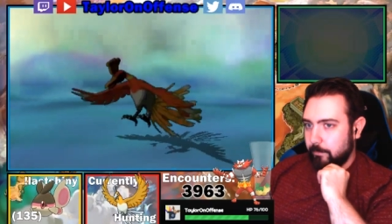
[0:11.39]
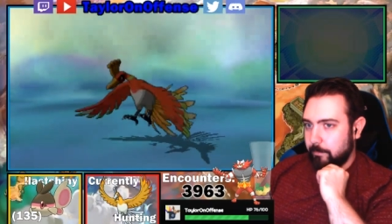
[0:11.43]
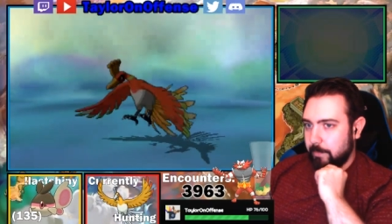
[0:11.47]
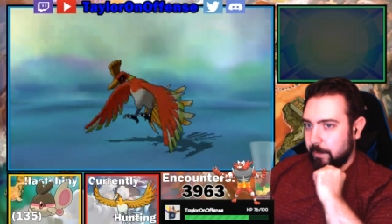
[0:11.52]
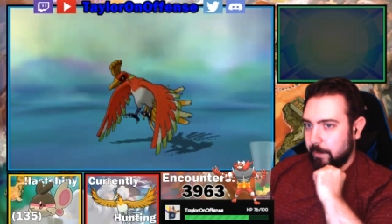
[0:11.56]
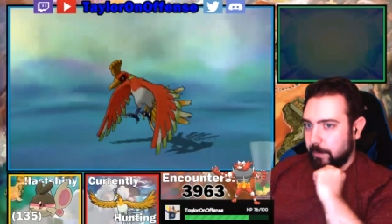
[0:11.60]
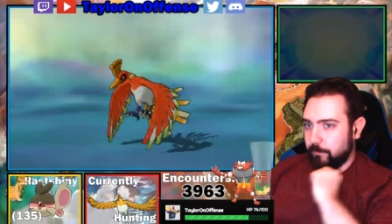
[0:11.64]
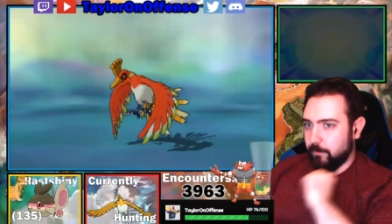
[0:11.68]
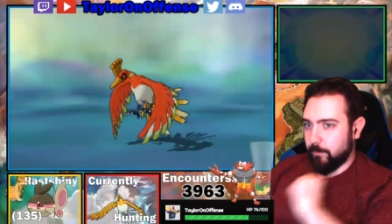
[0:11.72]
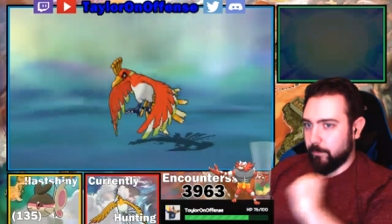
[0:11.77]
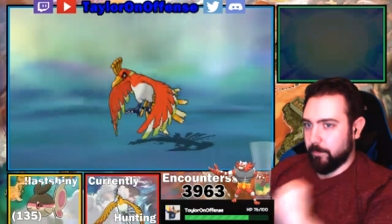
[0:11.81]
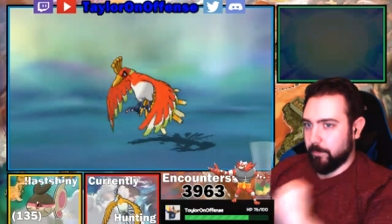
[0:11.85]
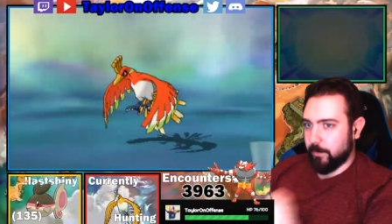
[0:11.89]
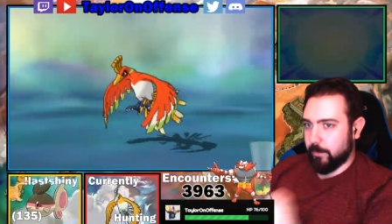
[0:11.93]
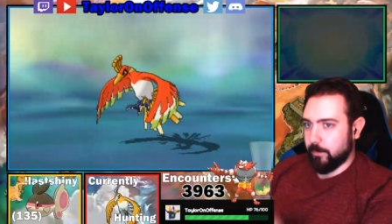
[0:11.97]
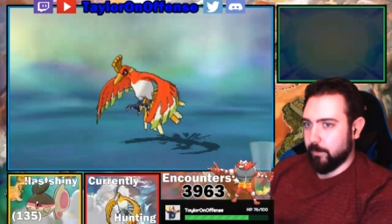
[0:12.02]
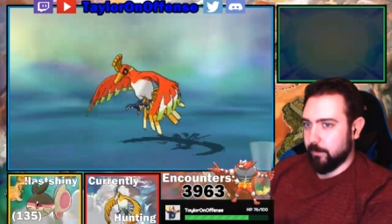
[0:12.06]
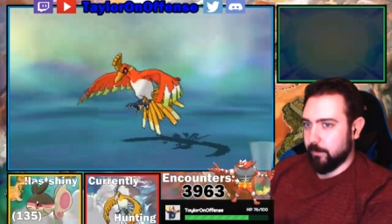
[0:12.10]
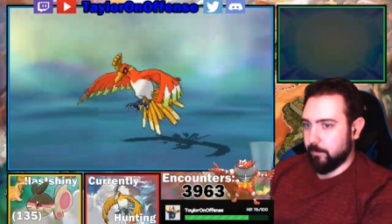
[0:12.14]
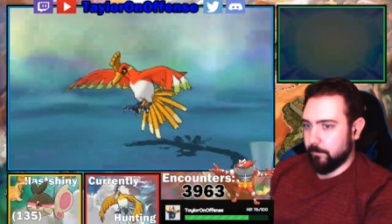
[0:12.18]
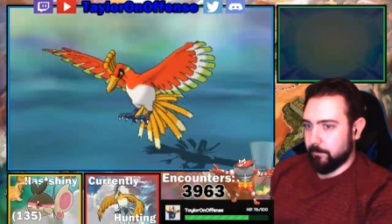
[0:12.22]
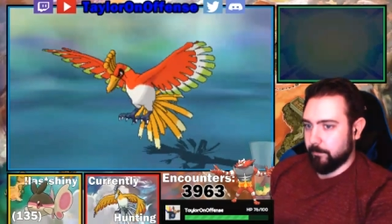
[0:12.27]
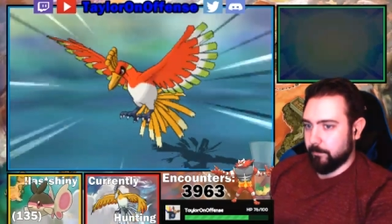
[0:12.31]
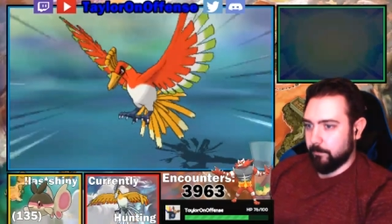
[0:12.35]
Baneful
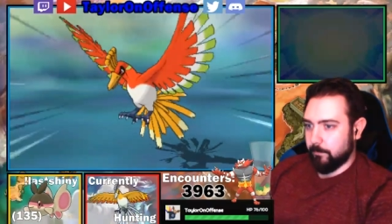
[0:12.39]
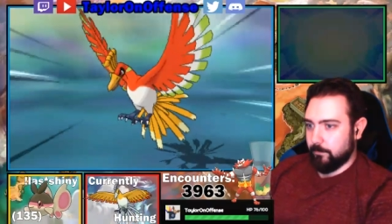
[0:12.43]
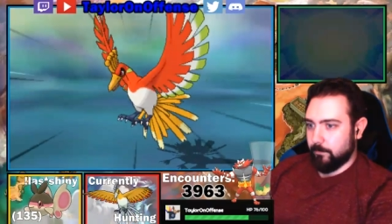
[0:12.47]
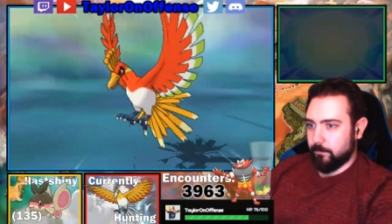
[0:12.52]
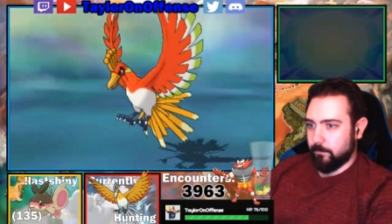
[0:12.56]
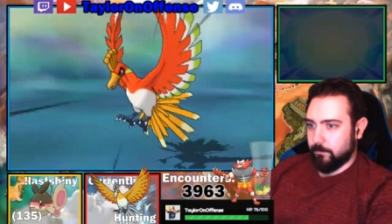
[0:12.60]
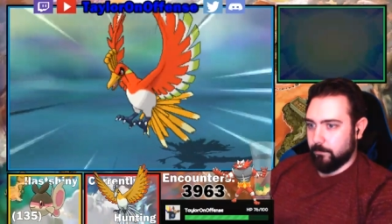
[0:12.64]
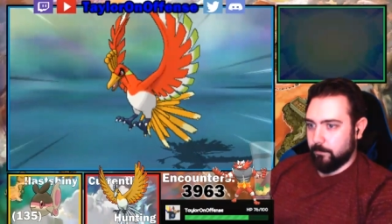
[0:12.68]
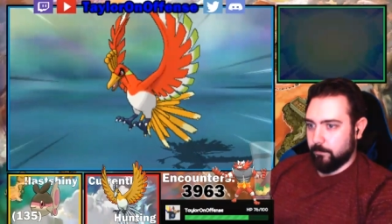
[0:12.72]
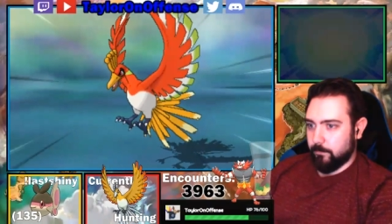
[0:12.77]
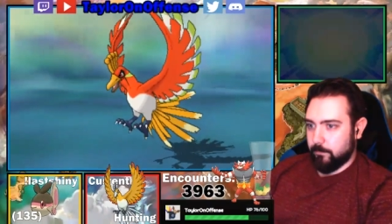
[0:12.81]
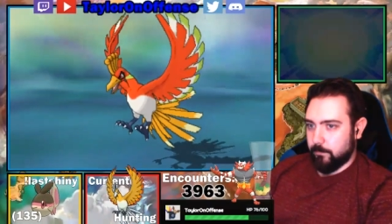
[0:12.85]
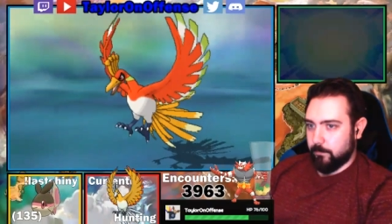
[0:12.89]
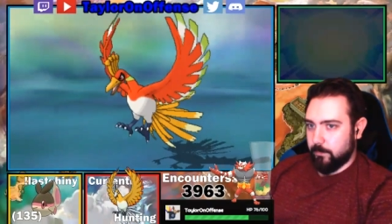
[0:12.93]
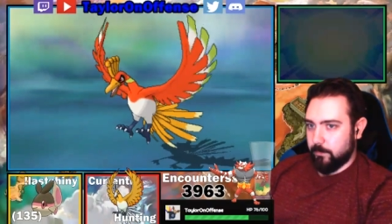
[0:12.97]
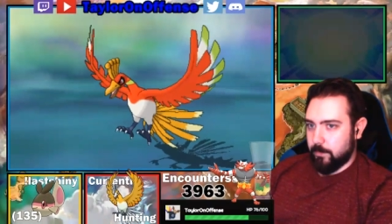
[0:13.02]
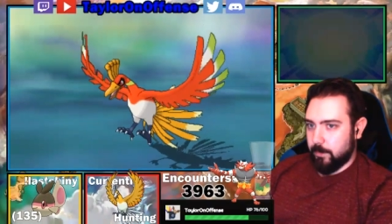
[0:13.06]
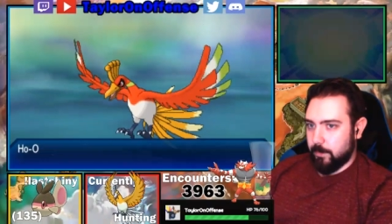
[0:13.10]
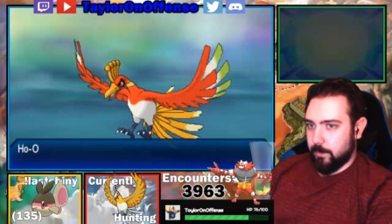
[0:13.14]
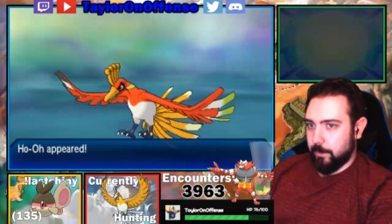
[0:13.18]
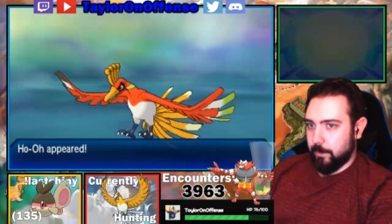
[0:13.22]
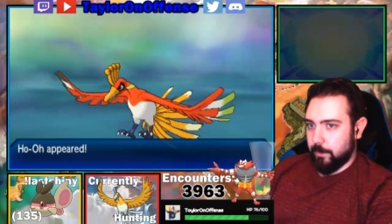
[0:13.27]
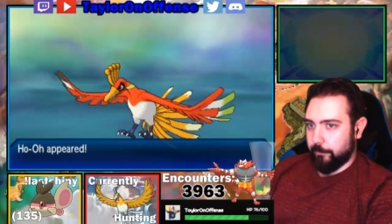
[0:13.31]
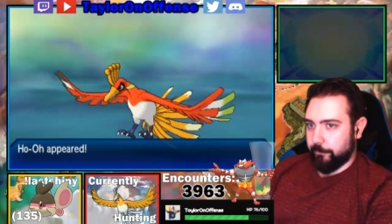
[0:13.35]
Bunker.
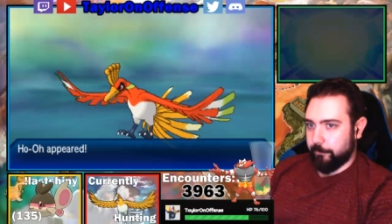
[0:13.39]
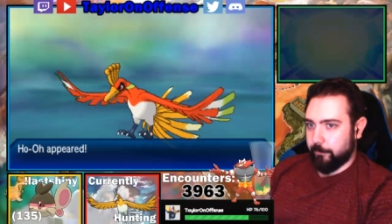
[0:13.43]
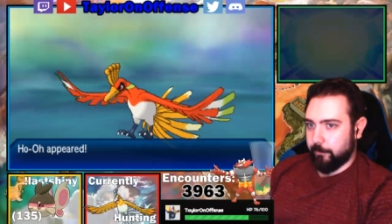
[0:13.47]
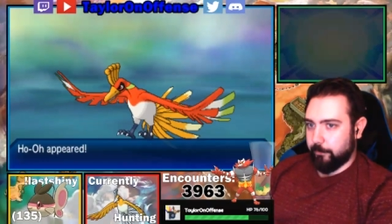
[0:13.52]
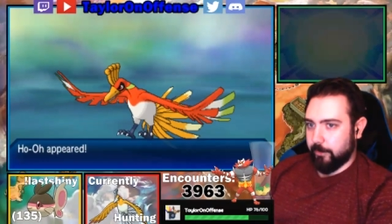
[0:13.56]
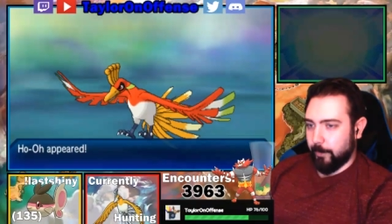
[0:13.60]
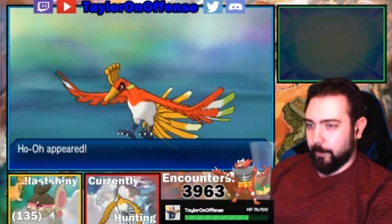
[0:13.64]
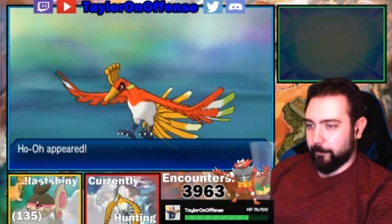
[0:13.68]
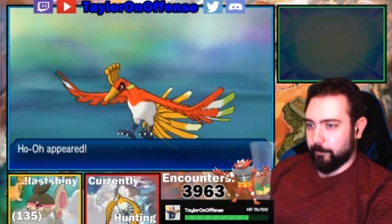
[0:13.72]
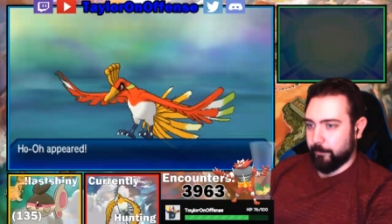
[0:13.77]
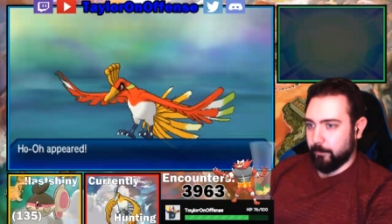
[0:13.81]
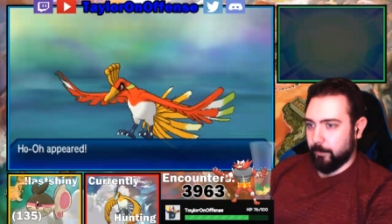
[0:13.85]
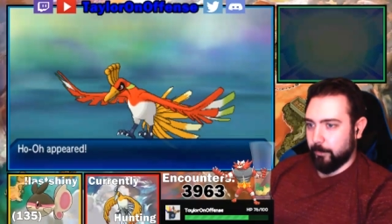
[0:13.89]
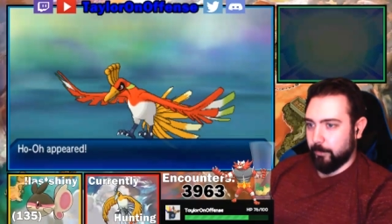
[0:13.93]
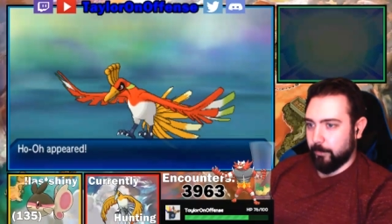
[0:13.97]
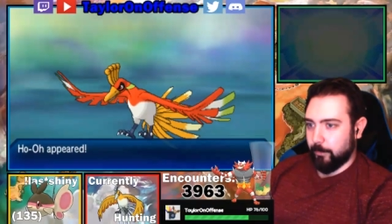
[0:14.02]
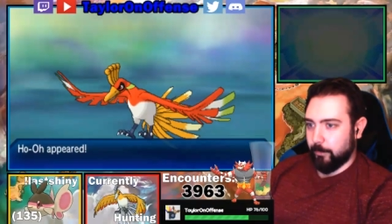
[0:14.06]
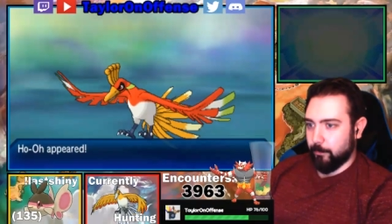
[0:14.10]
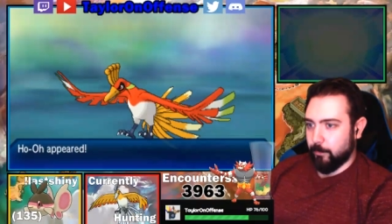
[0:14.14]
You can use 2 times in a row and